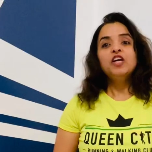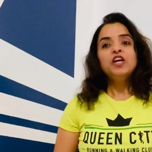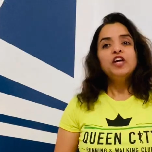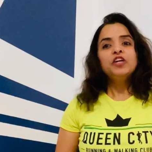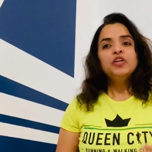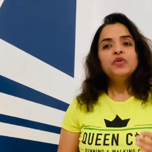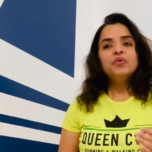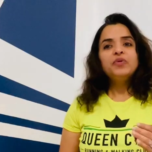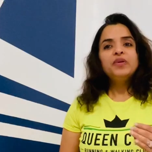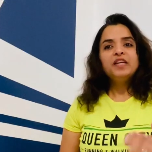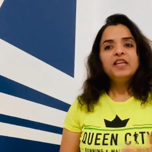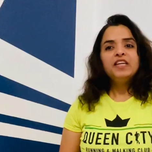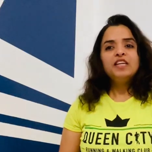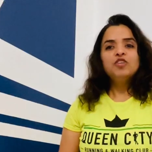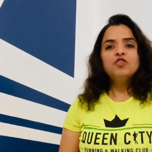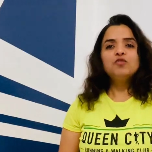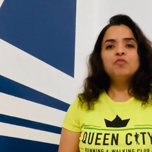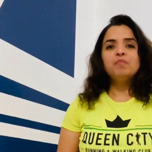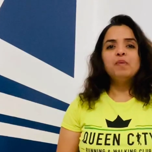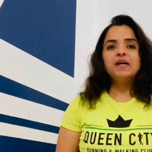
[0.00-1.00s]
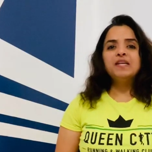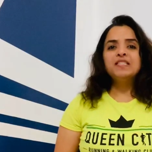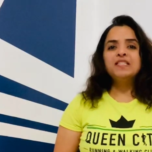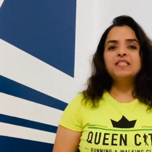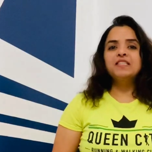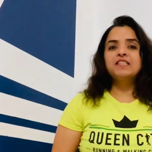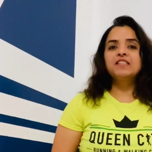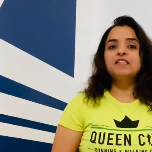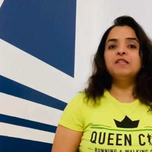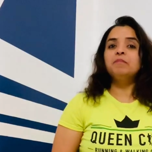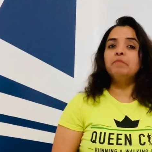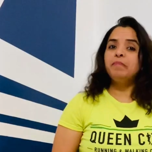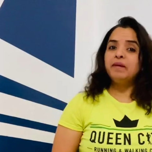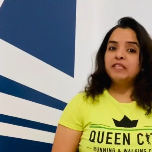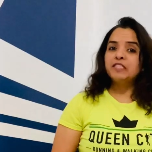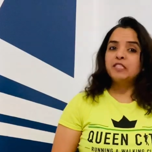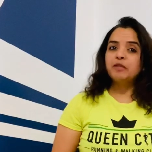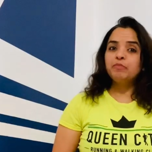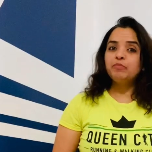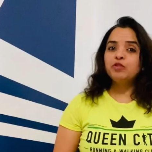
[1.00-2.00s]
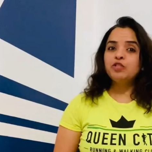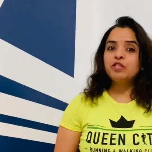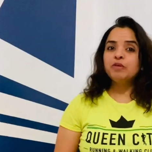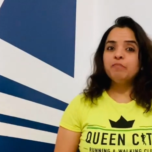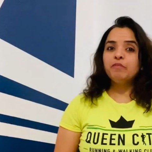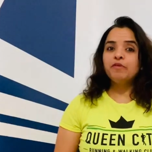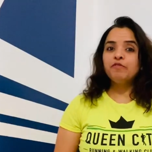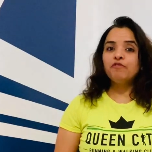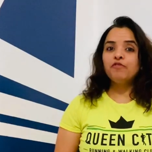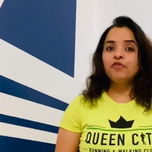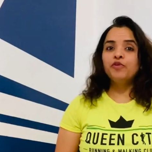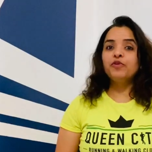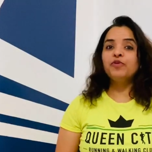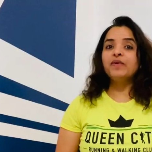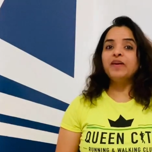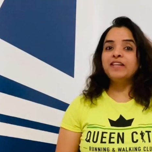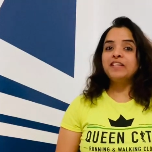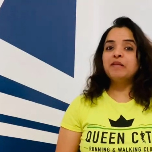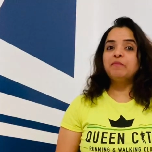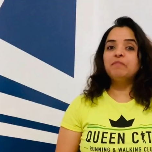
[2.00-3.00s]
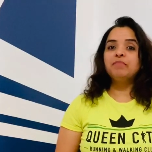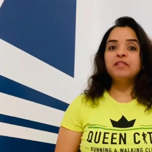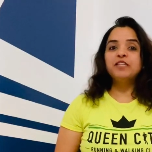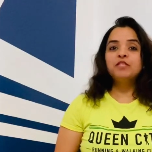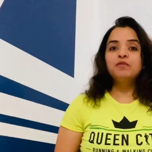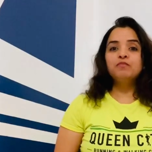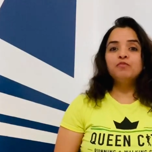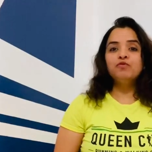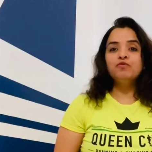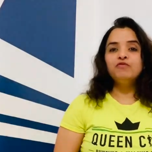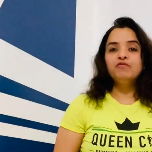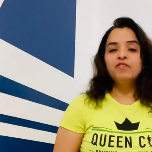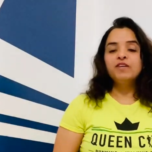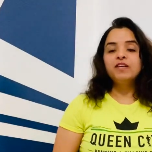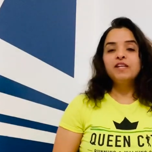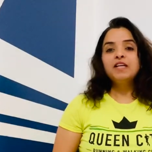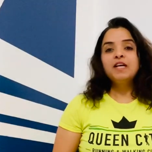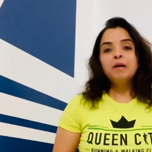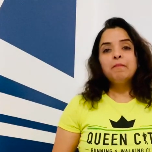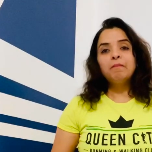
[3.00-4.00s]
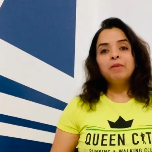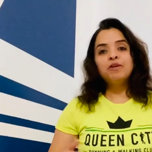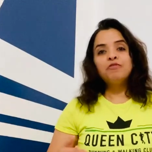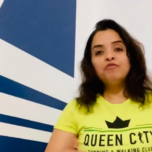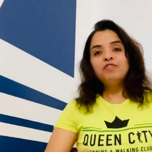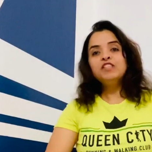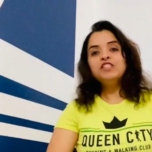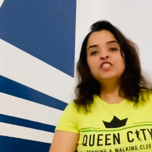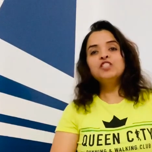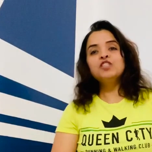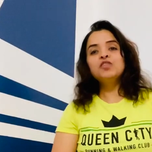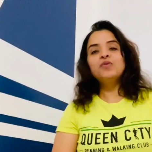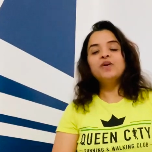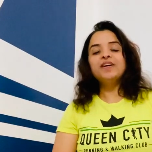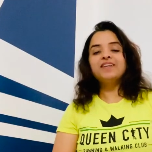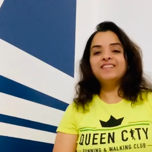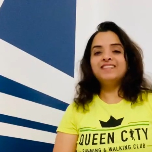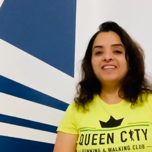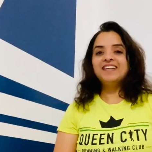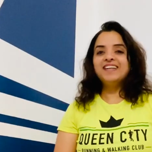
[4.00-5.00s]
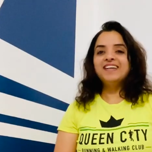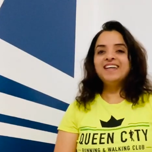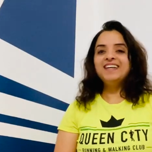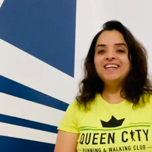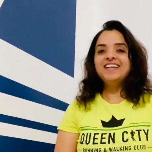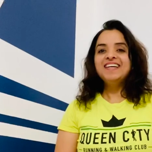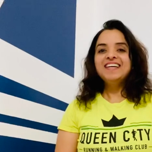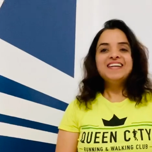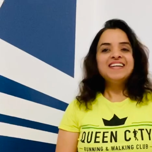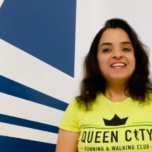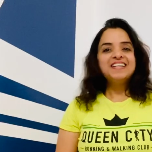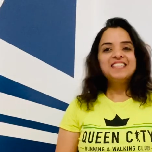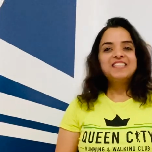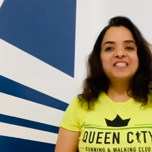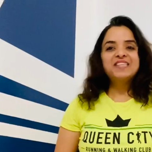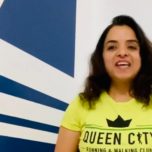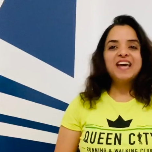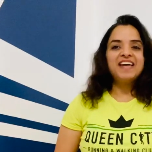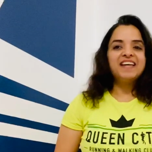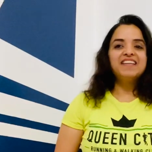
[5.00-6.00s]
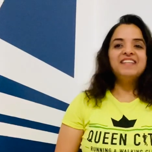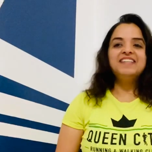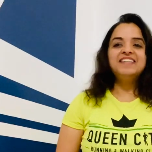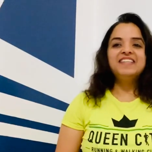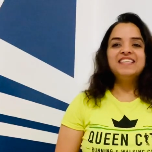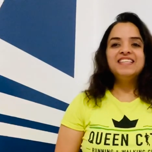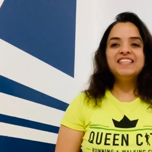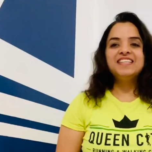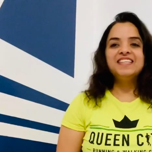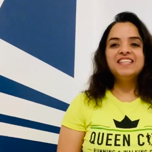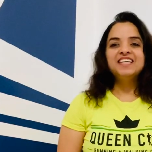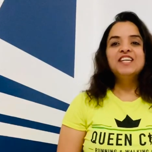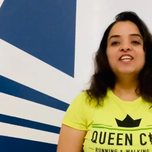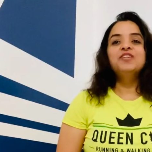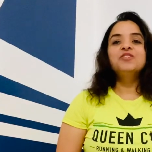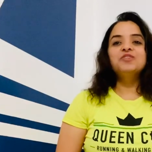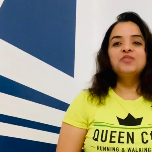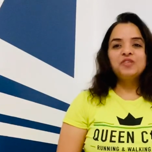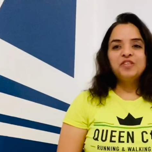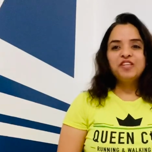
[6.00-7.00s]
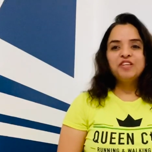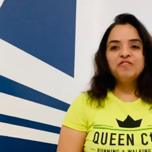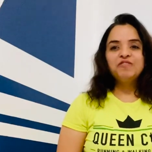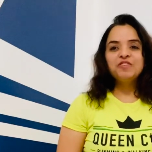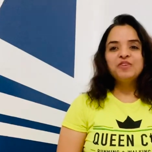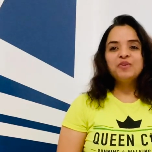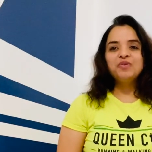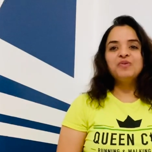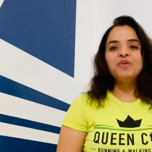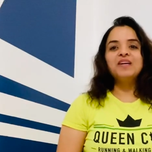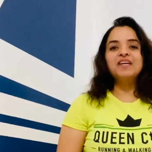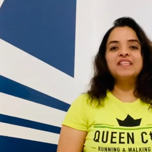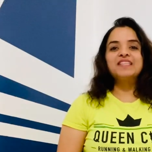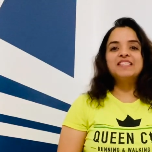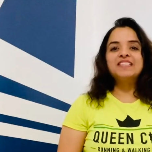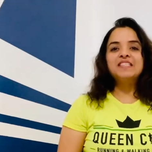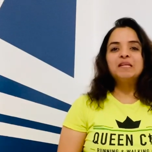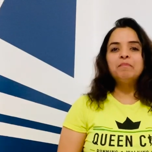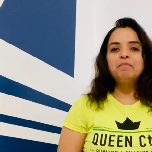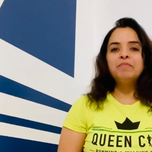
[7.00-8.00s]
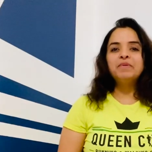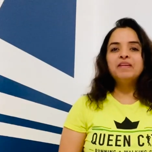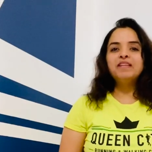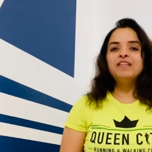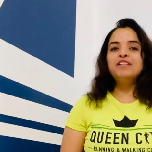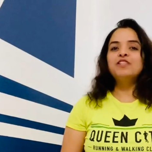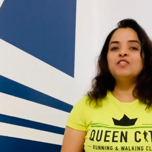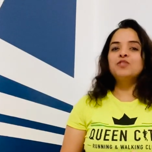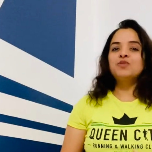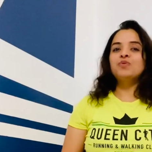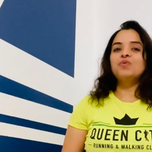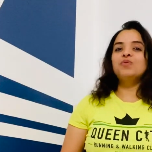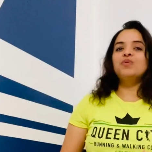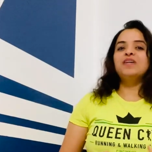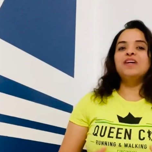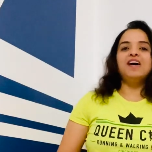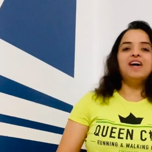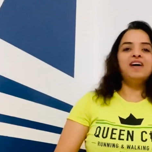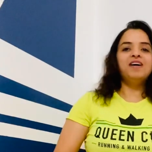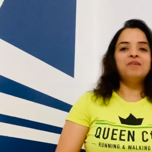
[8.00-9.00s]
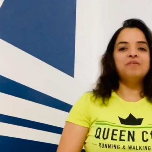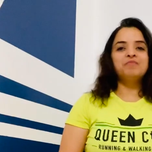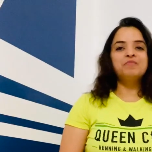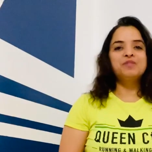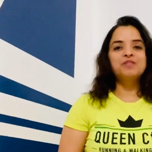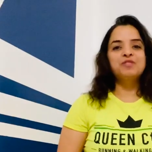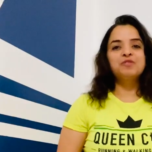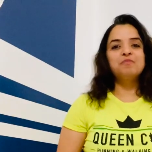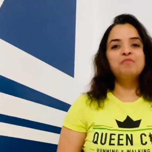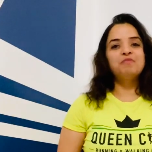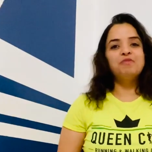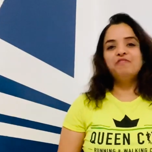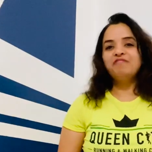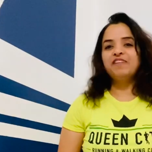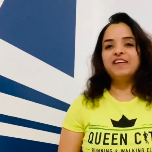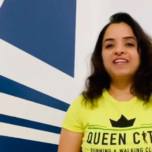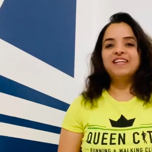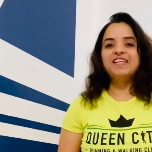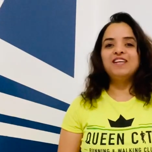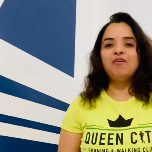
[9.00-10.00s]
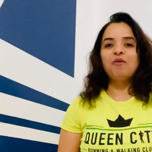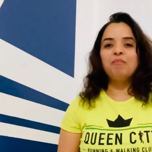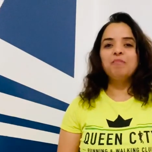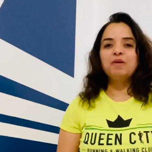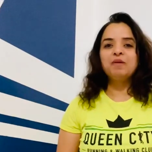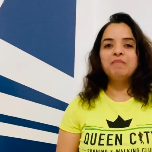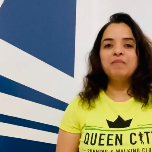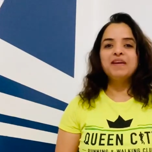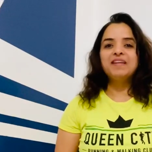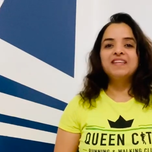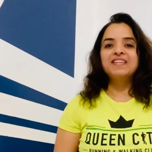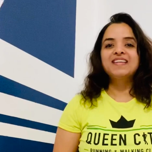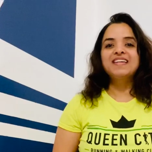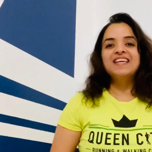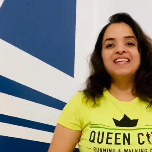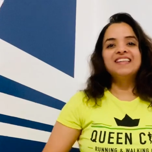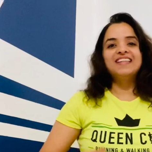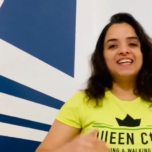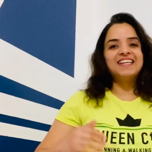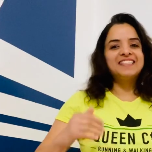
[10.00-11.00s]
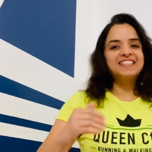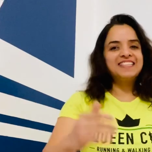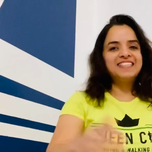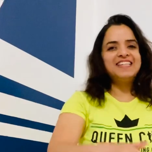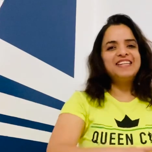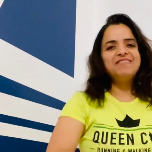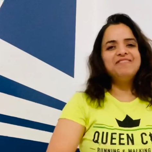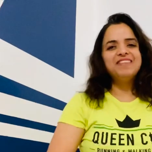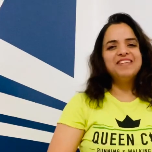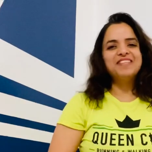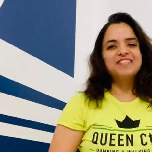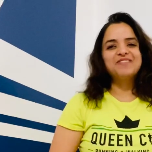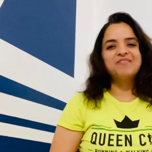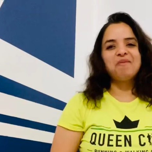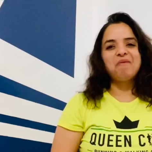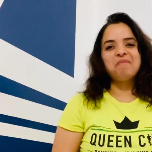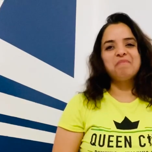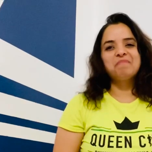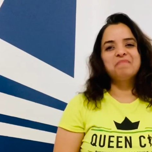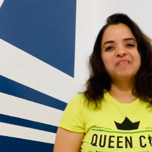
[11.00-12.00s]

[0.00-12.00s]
You need to master the basic push-up before you attempt this move, but once you are there, it's guaranteed to give you a supple, toned arms to perfectly complement that sleeveless top